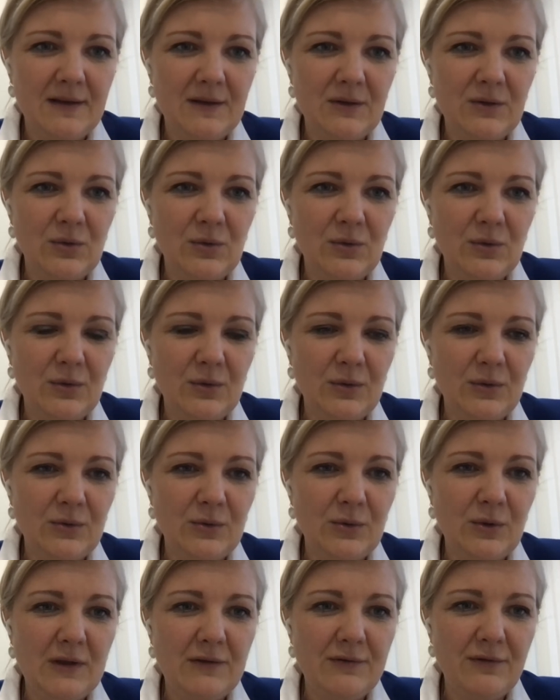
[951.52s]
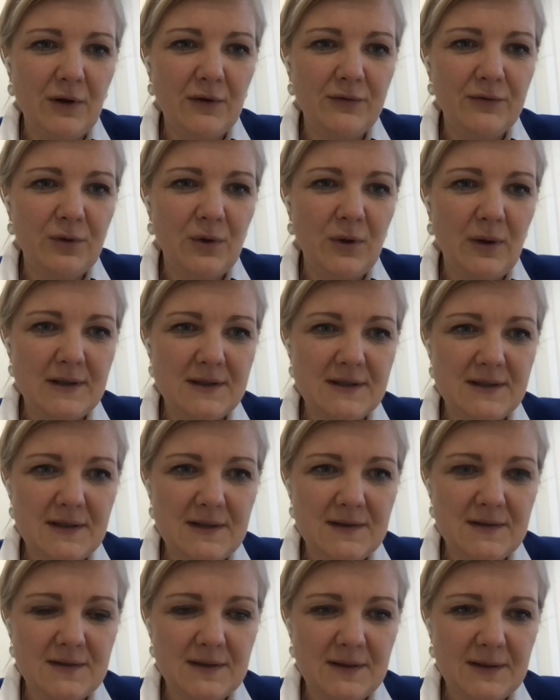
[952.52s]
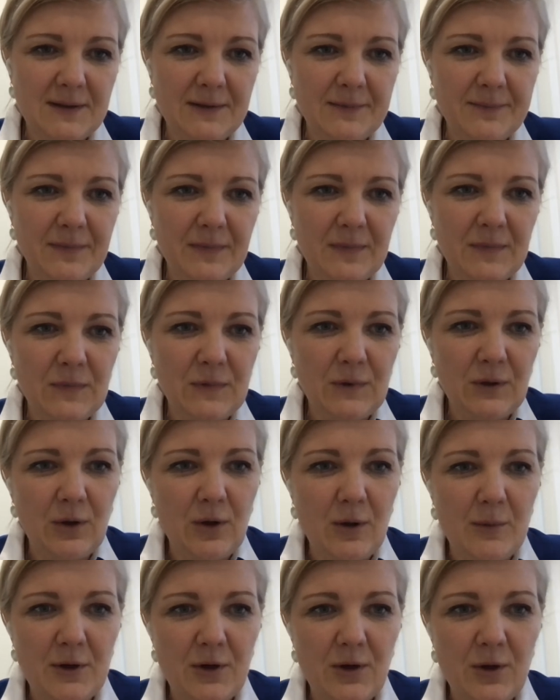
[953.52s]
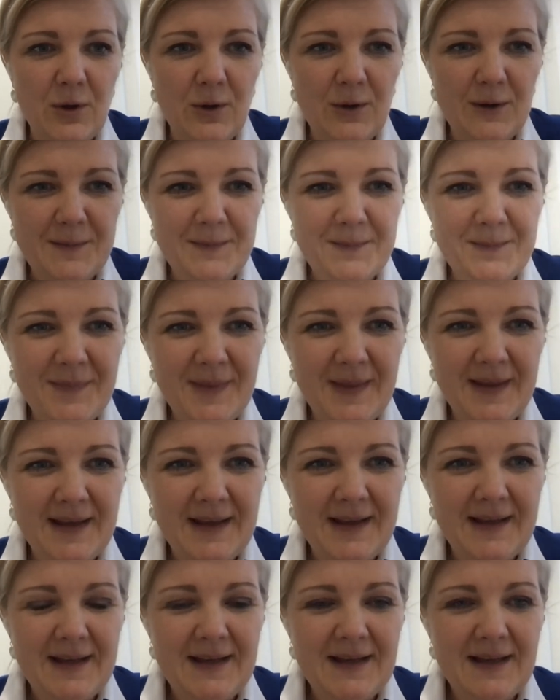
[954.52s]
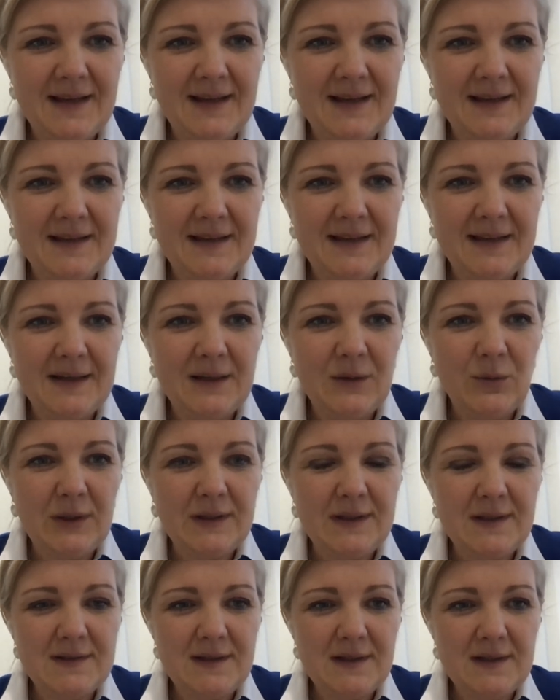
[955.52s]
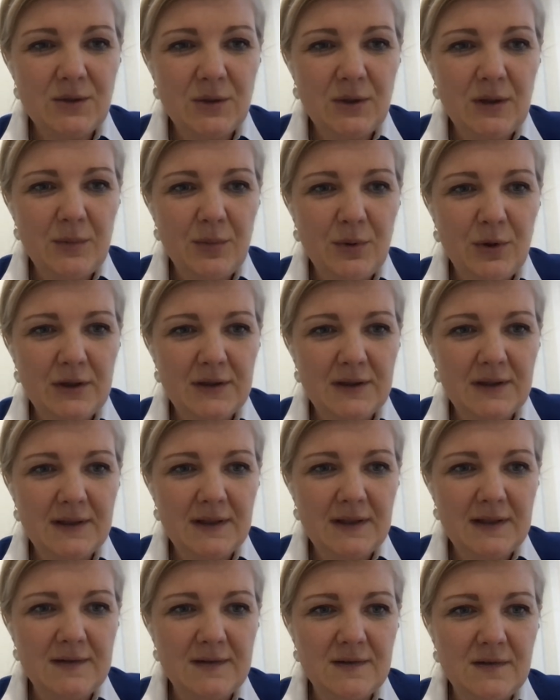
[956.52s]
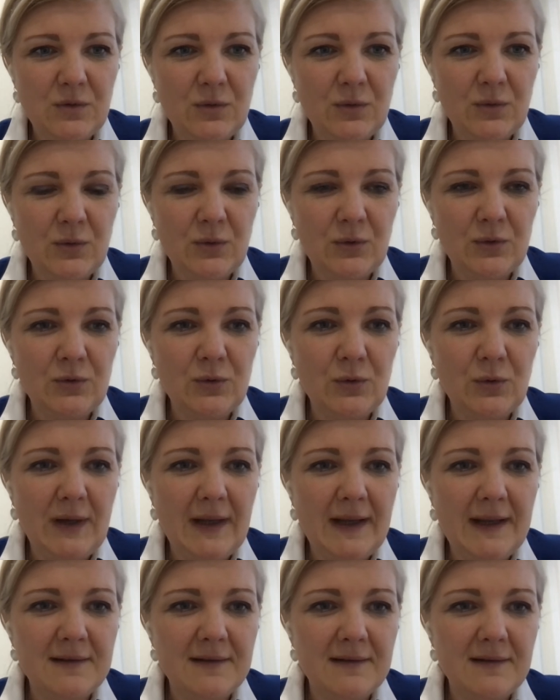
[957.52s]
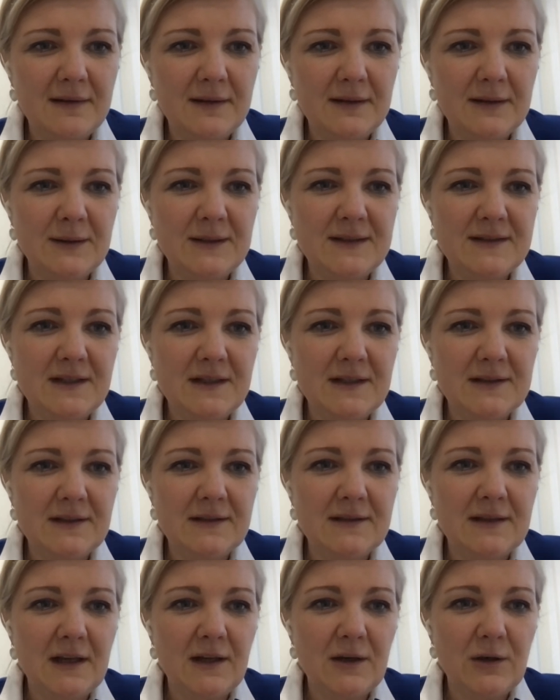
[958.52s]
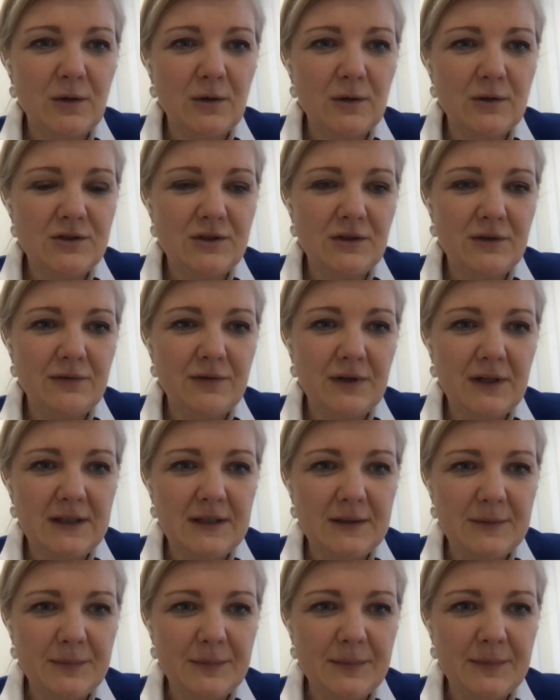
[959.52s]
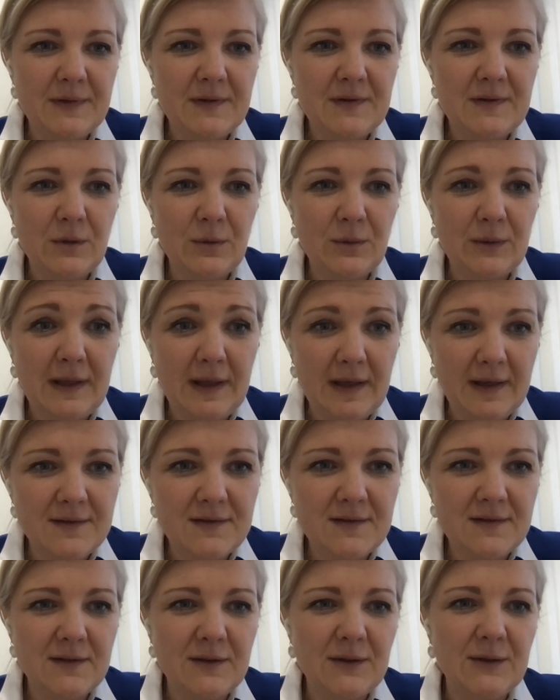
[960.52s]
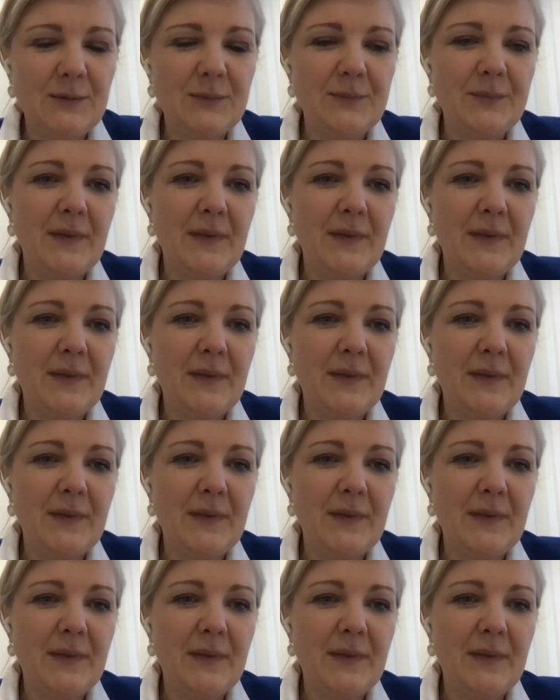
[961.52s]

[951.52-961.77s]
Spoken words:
to evolve towards this common goal. And what is also important is to let certain technology freedom. So yes,